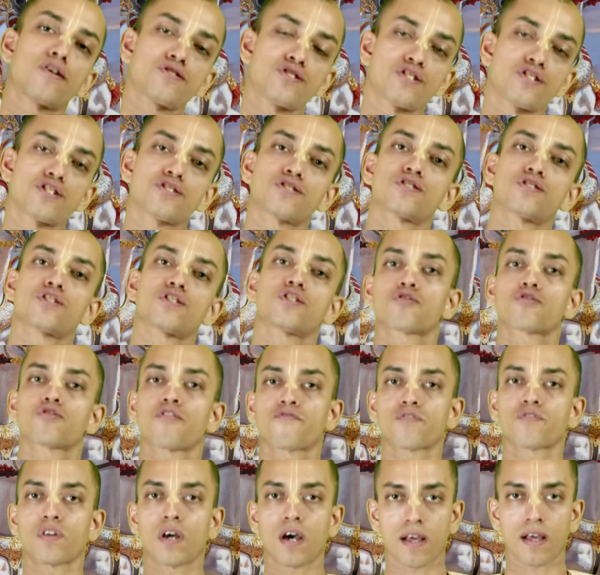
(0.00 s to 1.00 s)
the
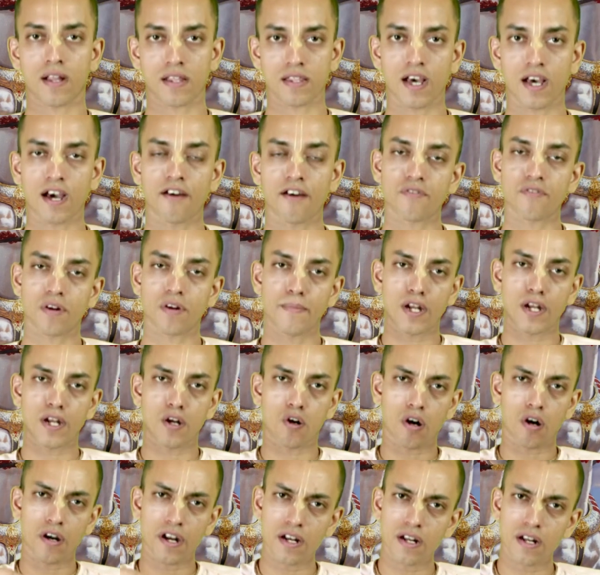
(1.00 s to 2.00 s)
consciousness of Narada from
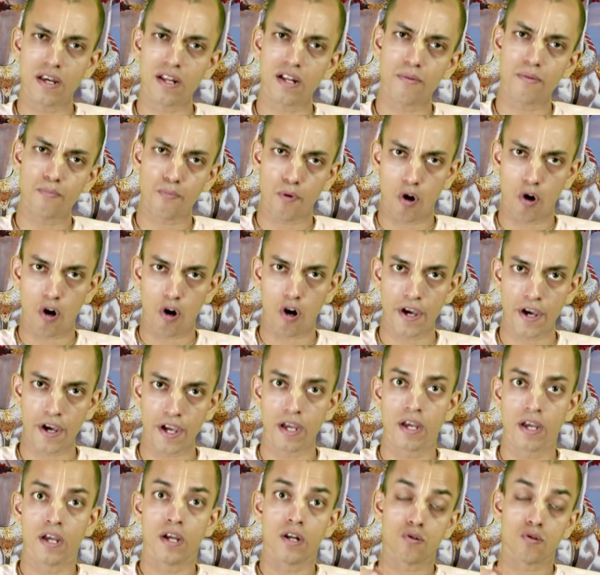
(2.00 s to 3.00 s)
an ordinary
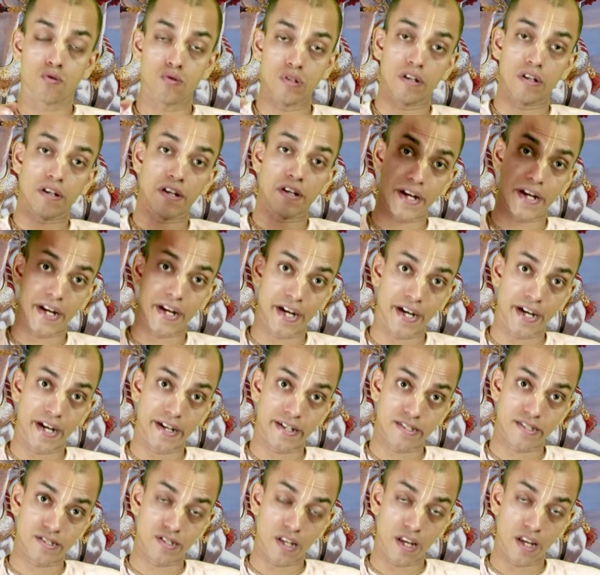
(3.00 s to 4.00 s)
boy to the
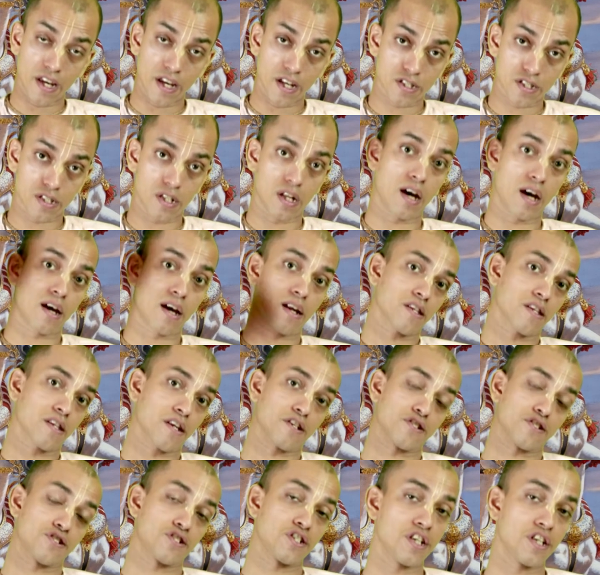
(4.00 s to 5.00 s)
great sage
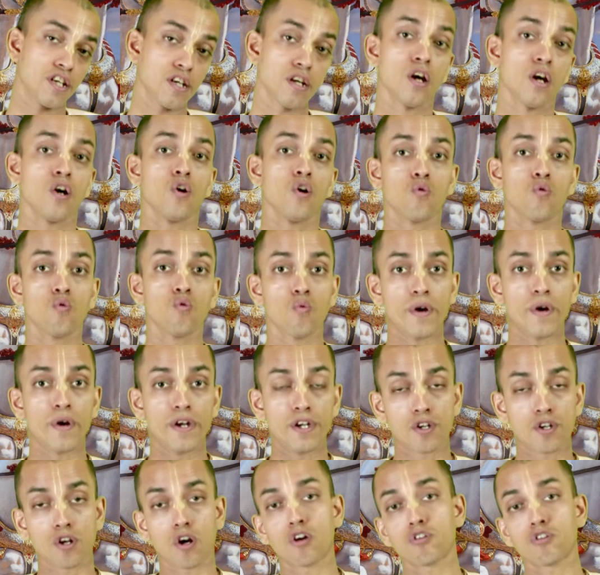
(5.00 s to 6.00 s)
Narada Rishi, who
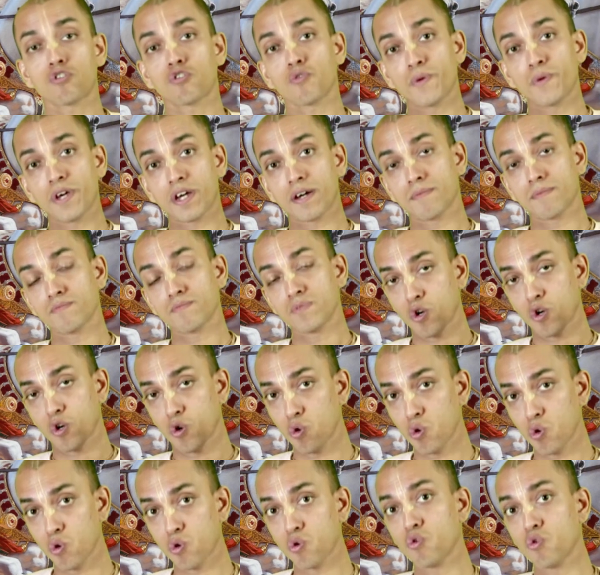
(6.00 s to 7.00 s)
went on to become the
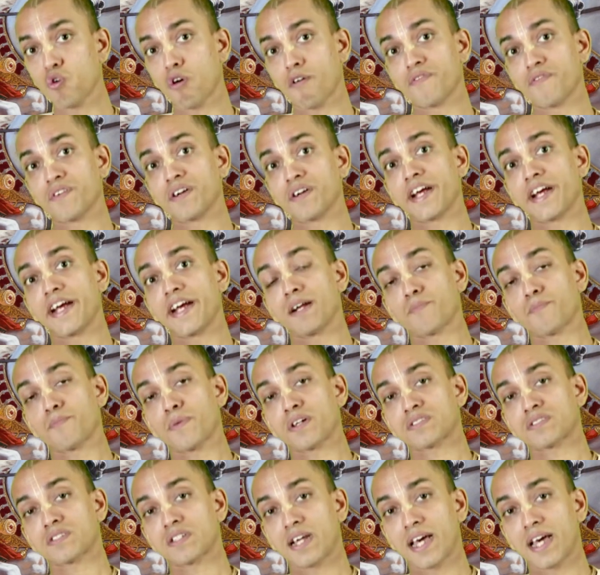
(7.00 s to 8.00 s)
guru of
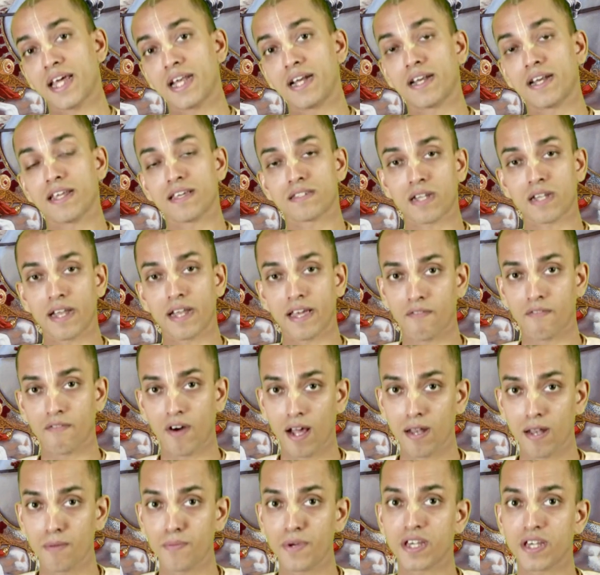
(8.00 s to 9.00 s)
great personalities like
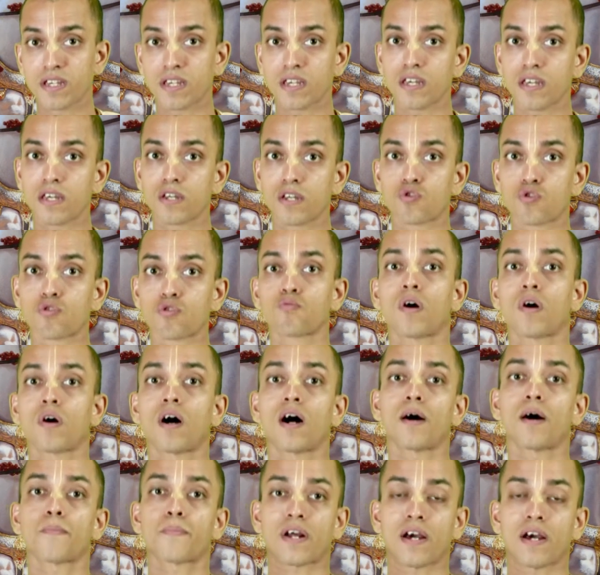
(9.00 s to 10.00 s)
Valmiki,
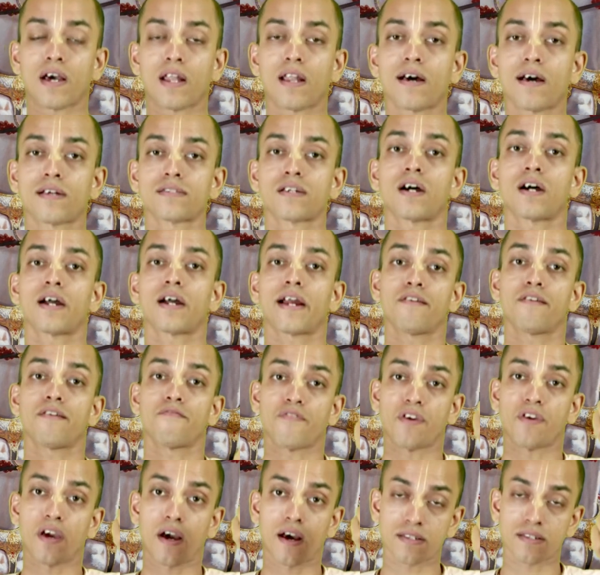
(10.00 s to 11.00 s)
Dhruva, Prahalada
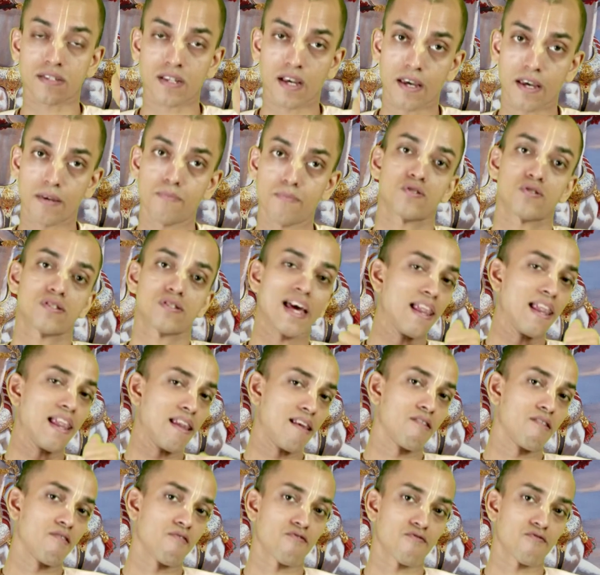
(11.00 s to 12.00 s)
and Vyasa
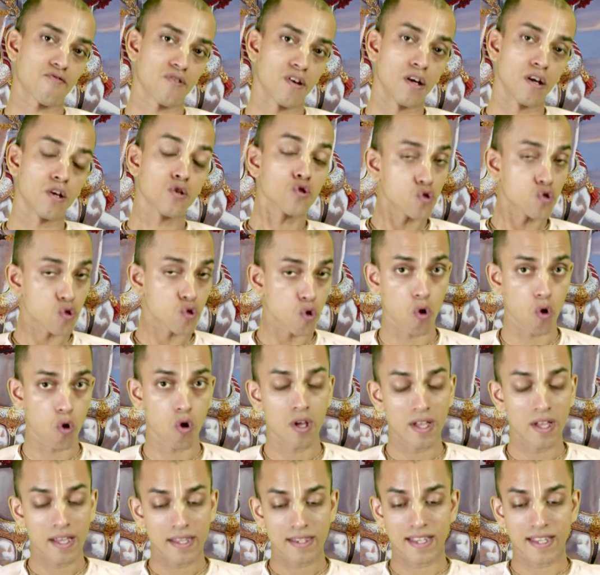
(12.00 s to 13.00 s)
himself.
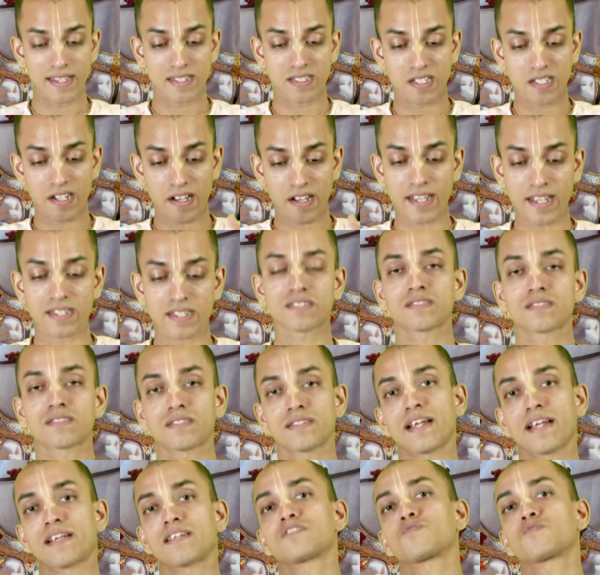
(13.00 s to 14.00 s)
So, the
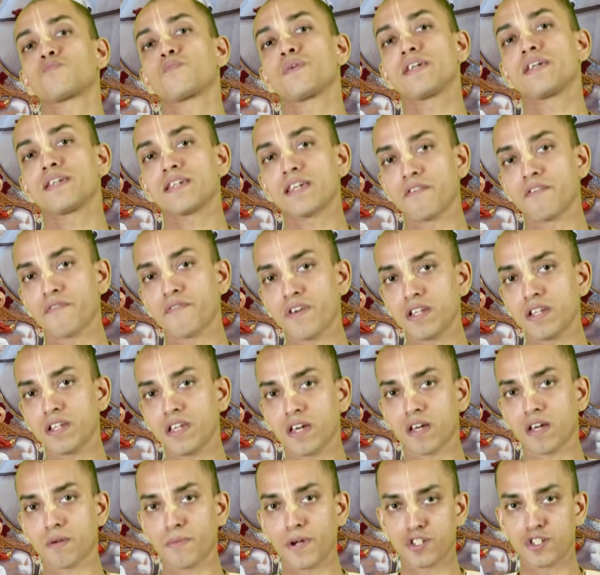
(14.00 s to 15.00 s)
stress that is being
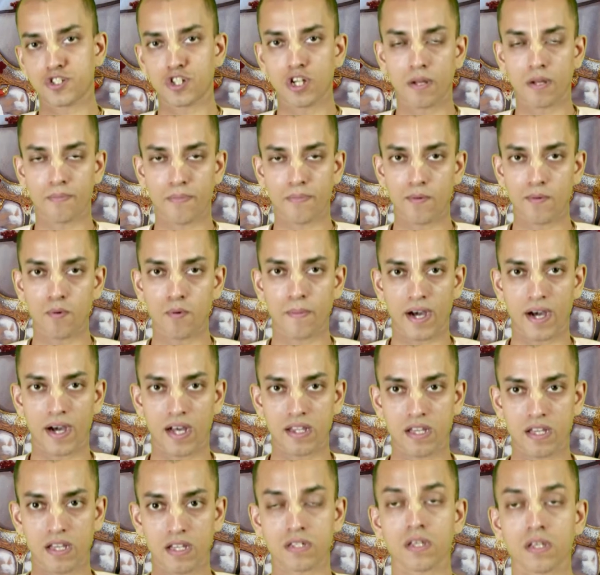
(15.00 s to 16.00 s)
given here by Srila
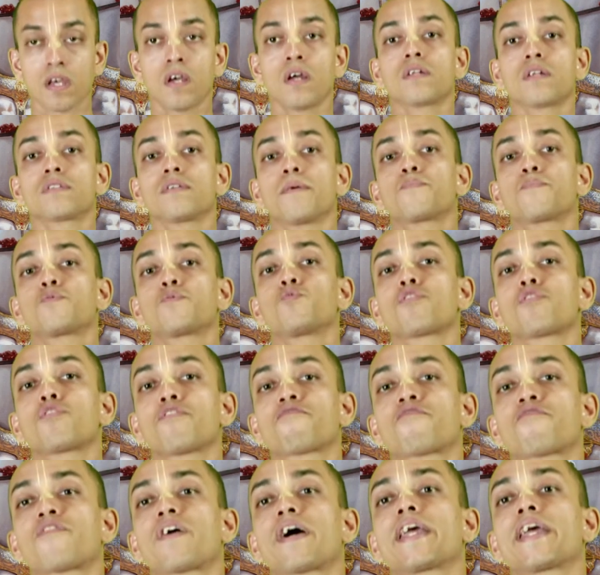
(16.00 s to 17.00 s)
Prabhupada is the
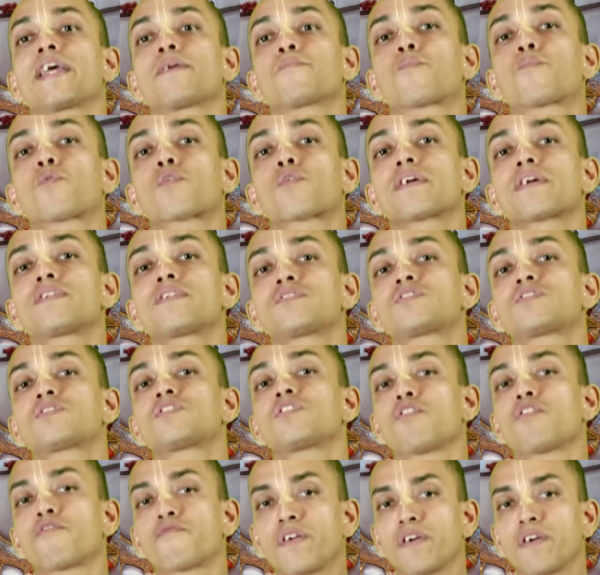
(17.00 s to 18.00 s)
purifying
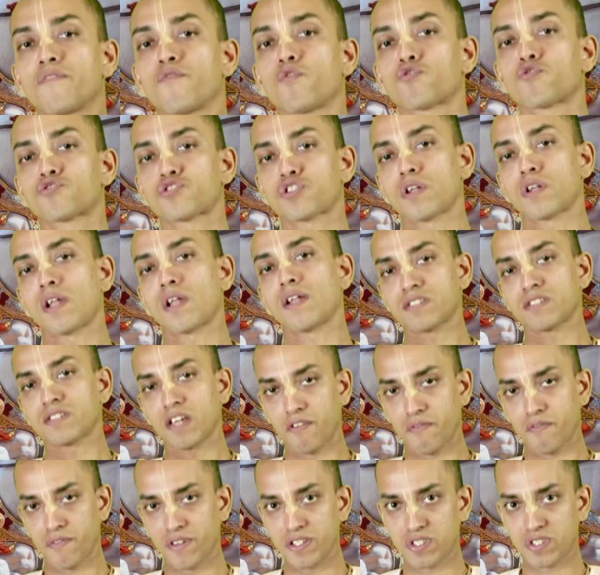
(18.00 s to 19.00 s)
potency of devotional
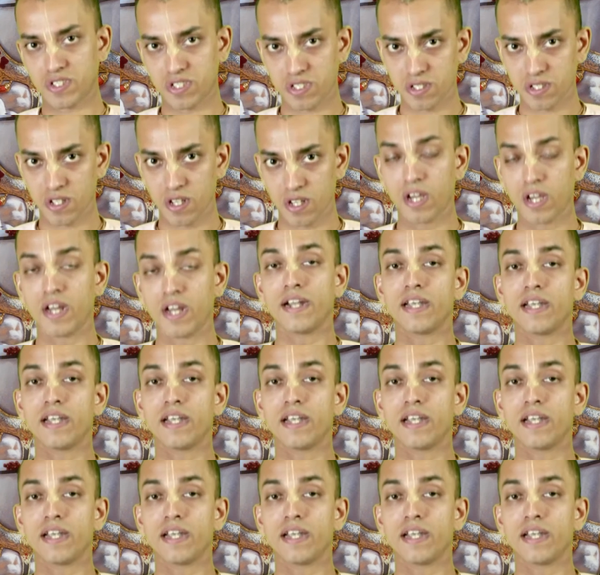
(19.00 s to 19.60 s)
service.